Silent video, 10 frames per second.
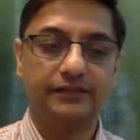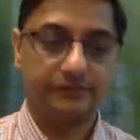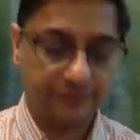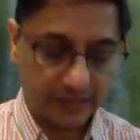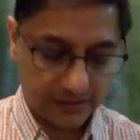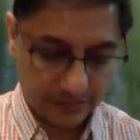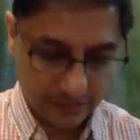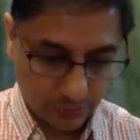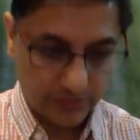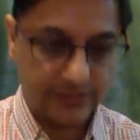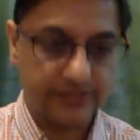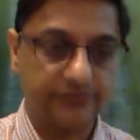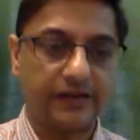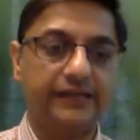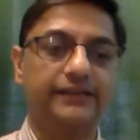uh, the
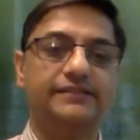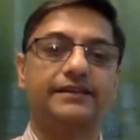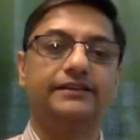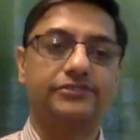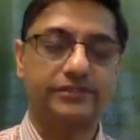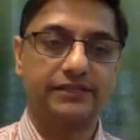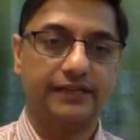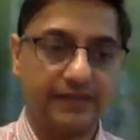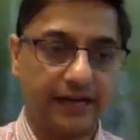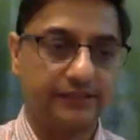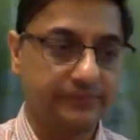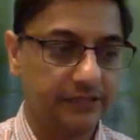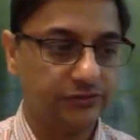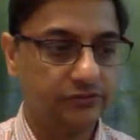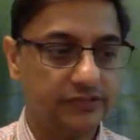oldest findings are interestingly in
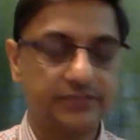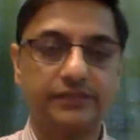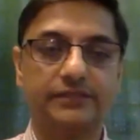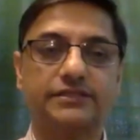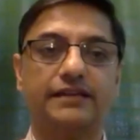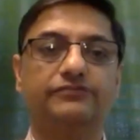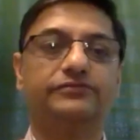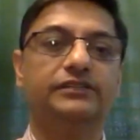Hyderabad University itself,